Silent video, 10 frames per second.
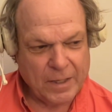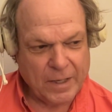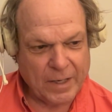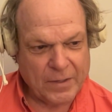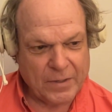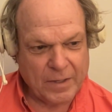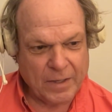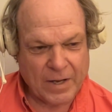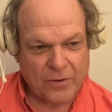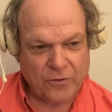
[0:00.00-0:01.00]
And
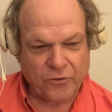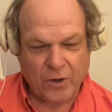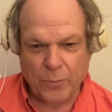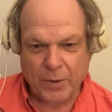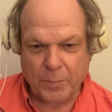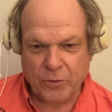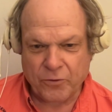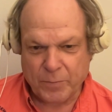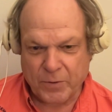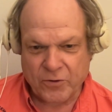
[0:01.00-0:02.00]
a lot of the saltwater
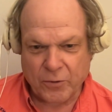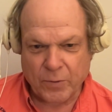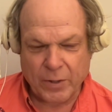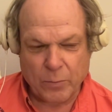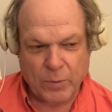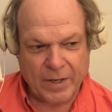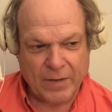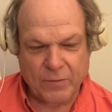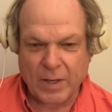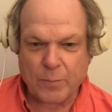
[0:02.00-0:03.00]
boats, you mentioned Grady
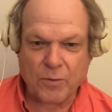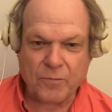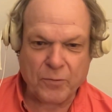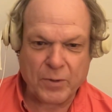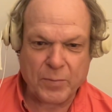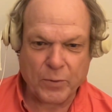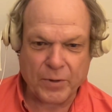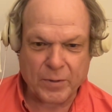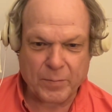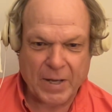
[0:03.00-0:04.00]
White, have a lot more
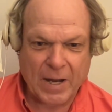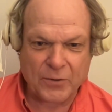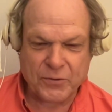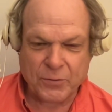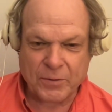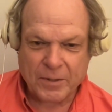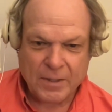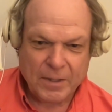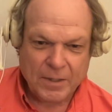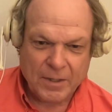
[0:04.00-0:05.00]
freeboard in the bow, so
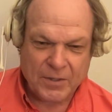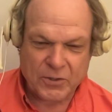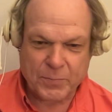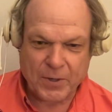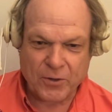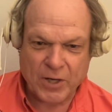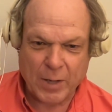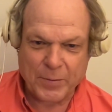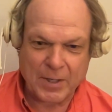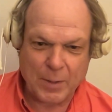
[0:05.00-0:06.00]
it it does a better
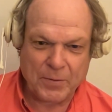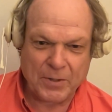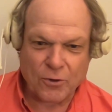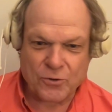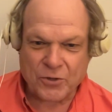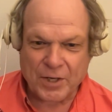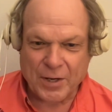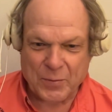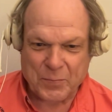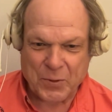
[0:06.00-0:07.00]
job of keeping the ocean
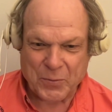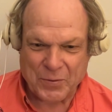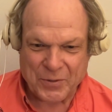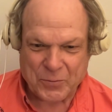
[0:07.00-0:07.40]
out of the boat,